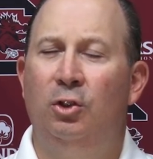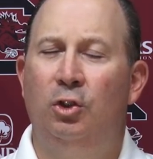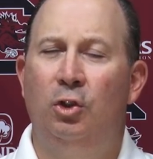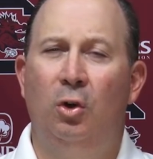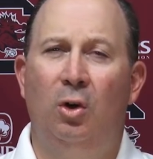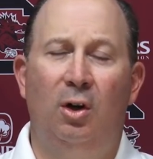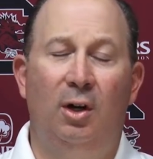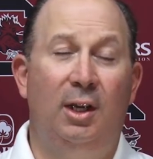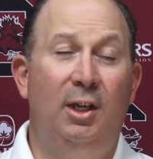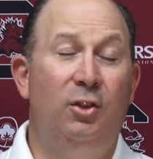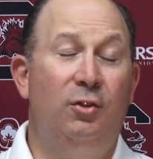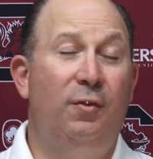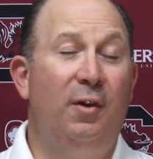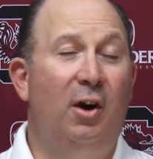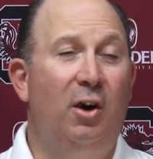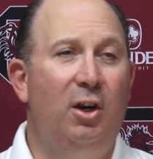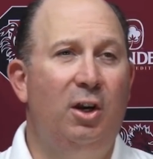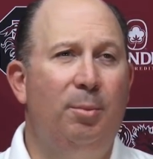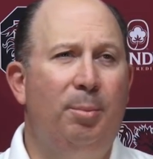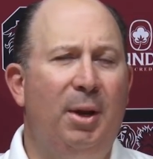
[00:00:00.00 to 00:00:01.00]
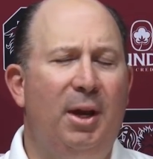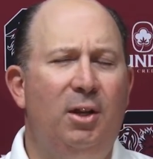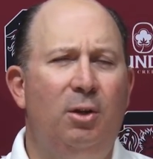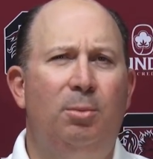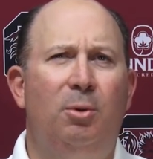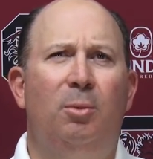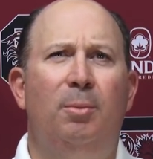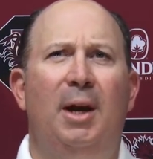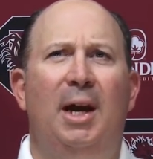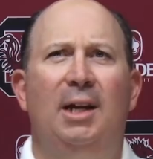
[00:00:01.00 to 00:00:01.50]
Sure, he's very
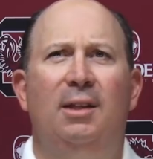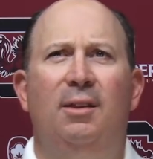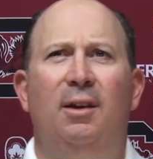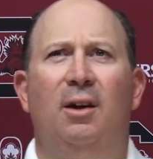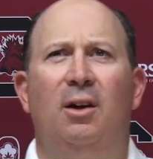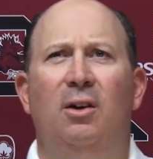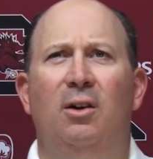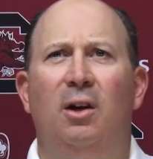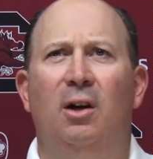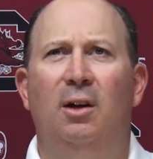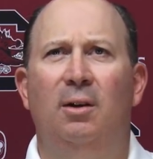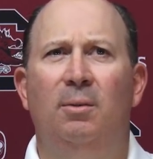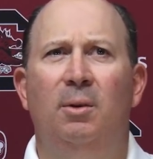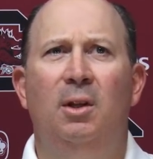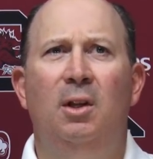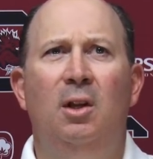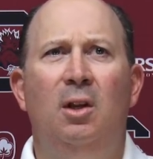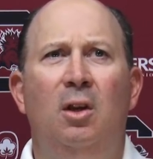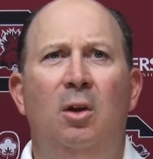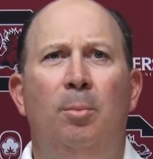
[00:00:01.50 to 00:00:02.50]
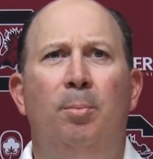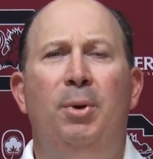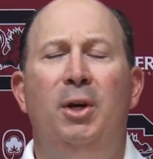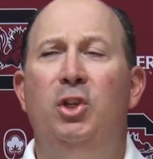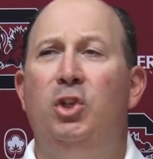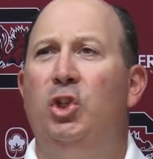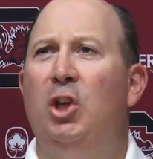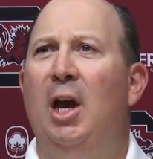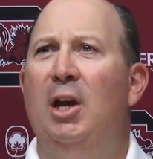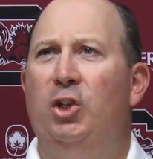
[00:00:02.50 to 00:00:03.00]
dependable back there.
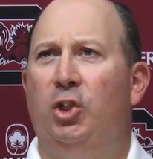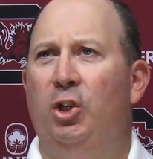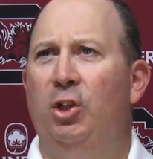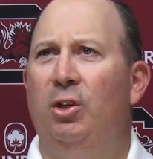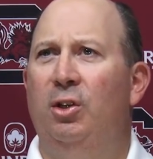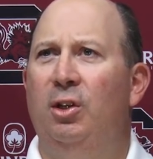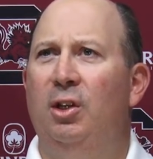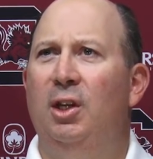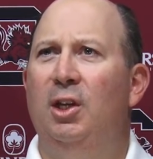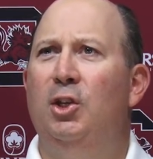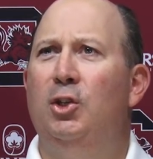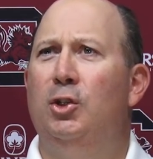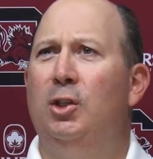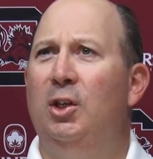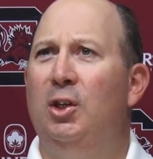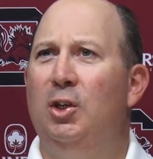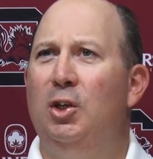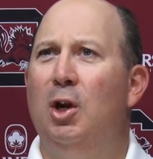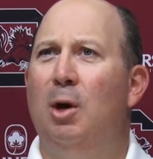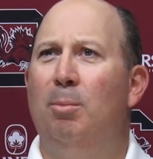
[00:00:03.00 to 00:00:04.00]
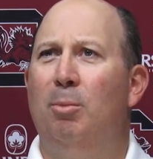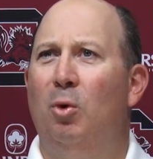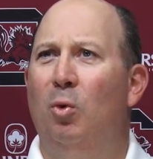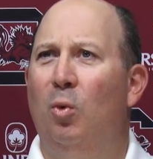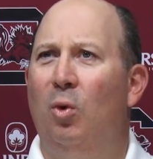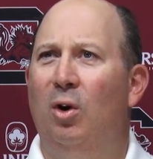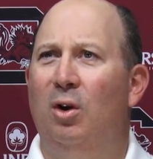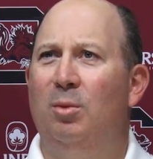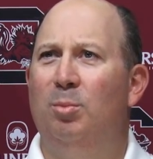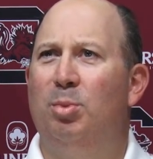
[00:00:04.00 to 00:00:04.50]
Possession is the number
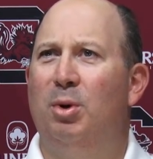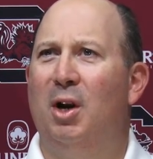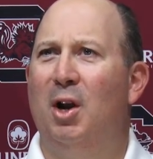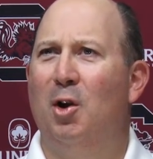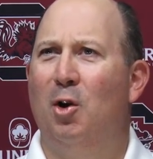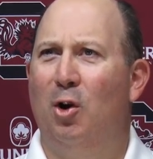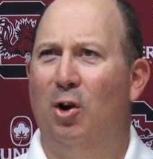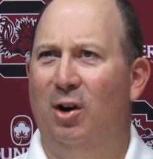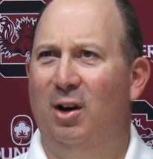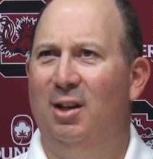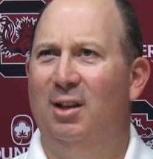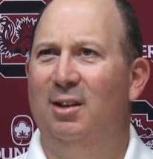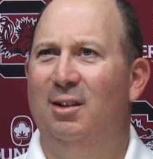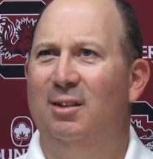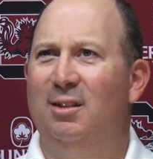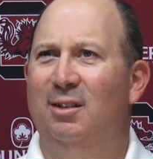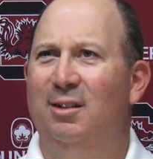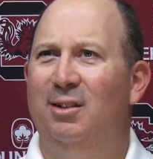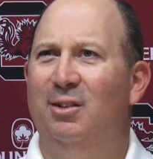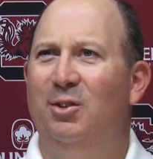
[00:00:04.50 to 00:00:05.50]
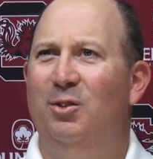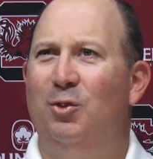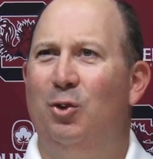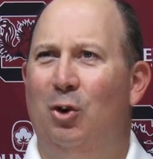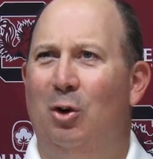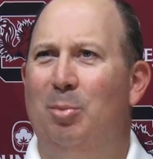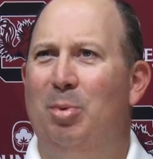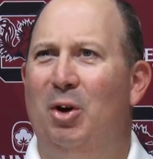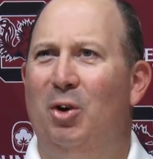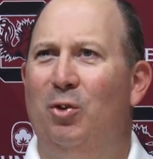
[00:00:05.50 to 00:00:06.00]
one priority
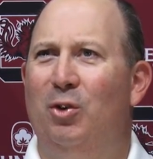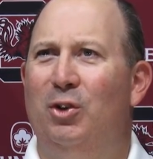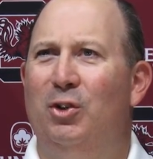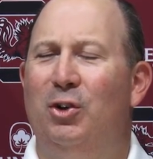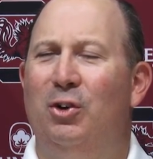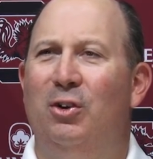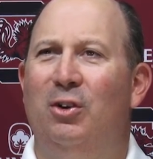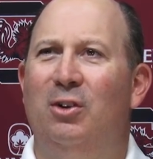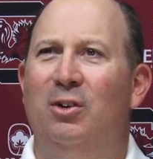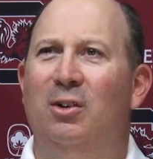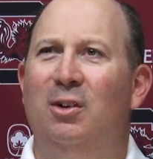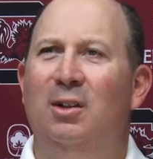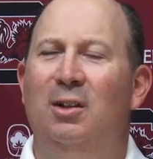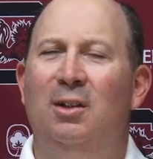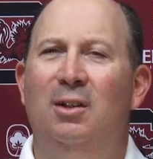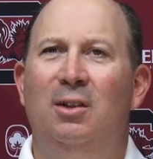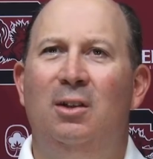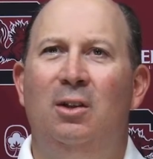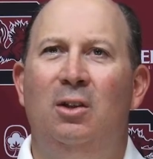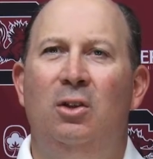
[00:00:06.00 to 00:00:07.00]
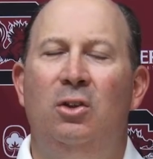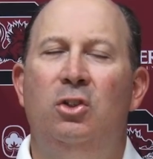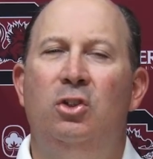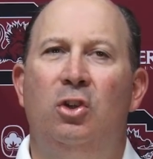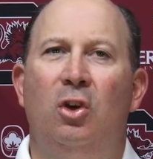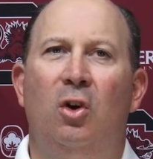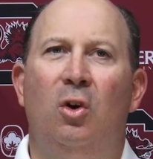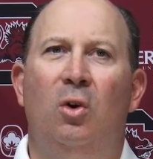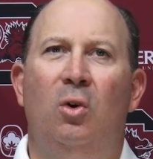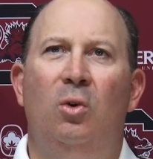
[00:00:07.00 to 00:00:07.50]
for a punt returner.
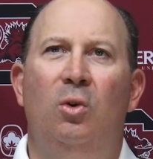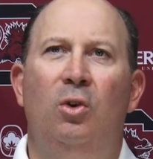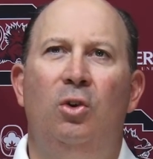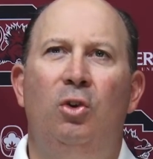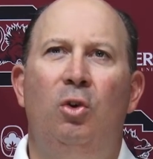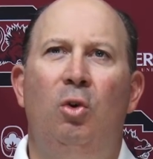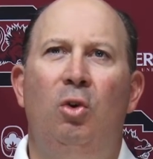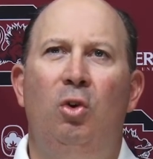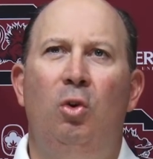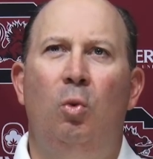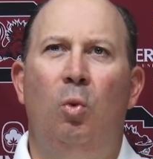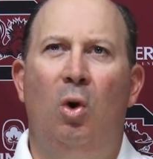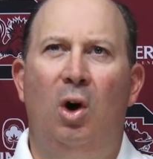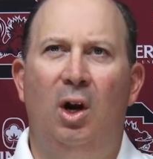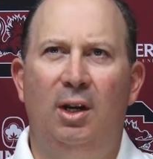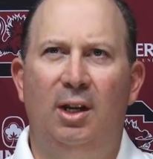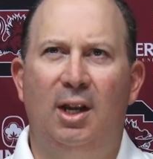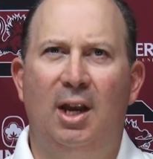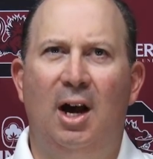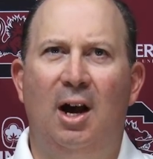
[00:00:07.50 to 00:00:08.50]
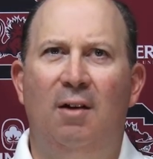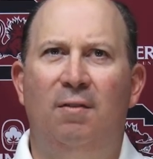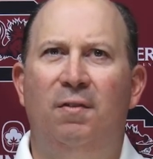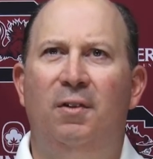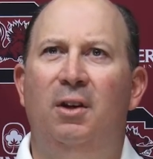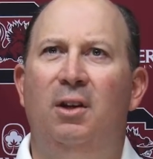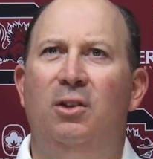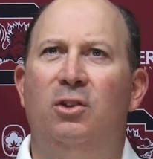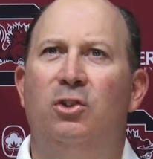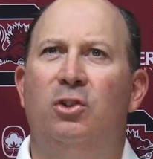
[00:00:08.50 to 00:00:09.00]
So you want
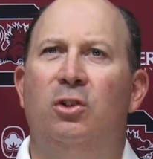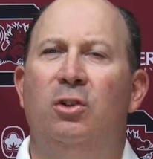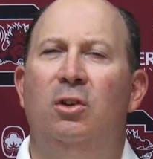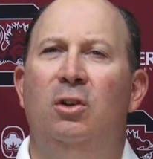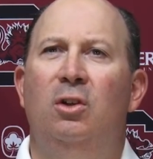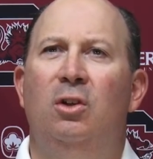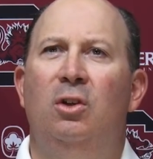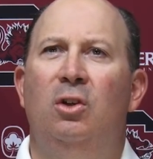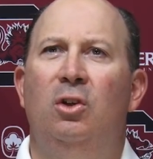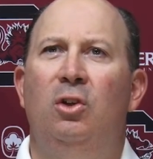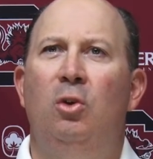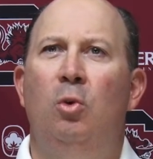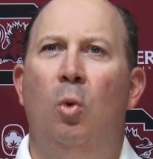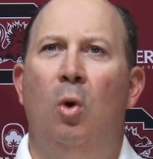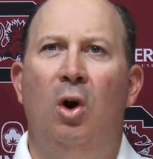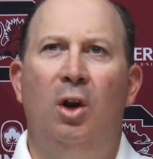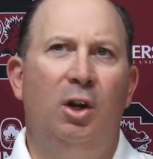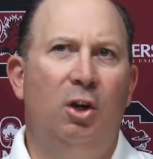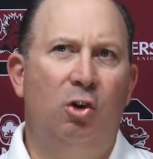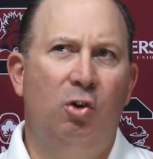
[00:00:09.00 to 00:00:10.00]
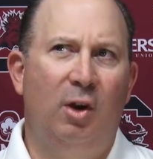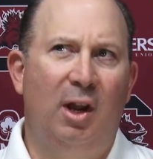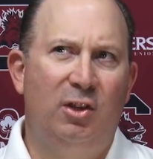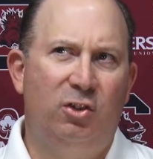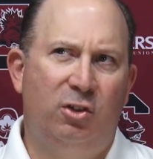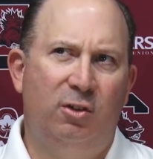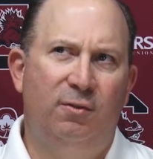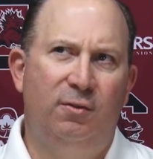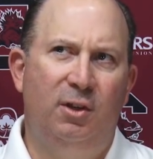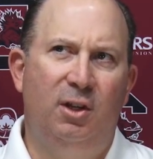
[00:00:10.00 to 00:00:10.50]
confidence, you want
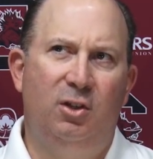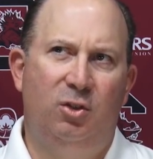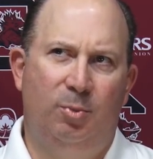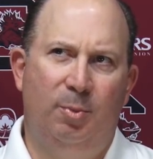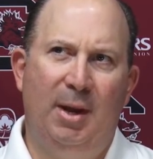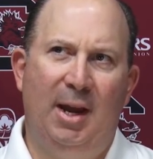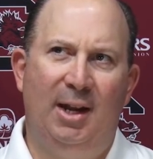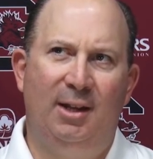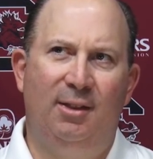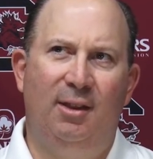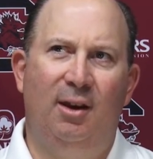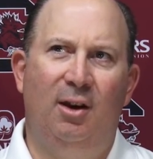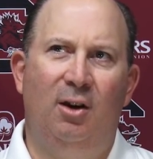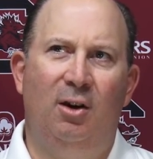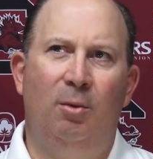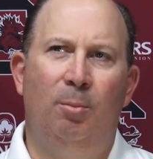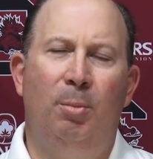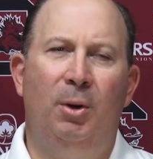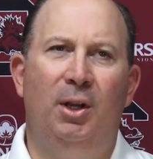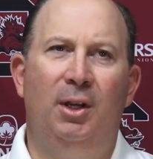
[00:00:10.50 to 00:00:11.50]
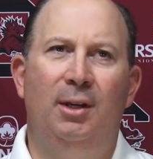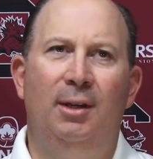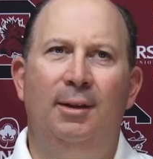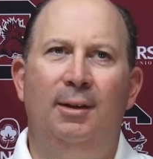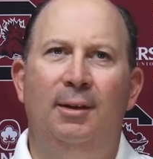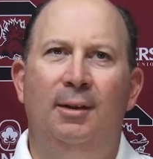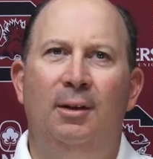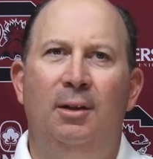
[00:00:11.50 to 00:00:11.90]
aggressiveness back there, but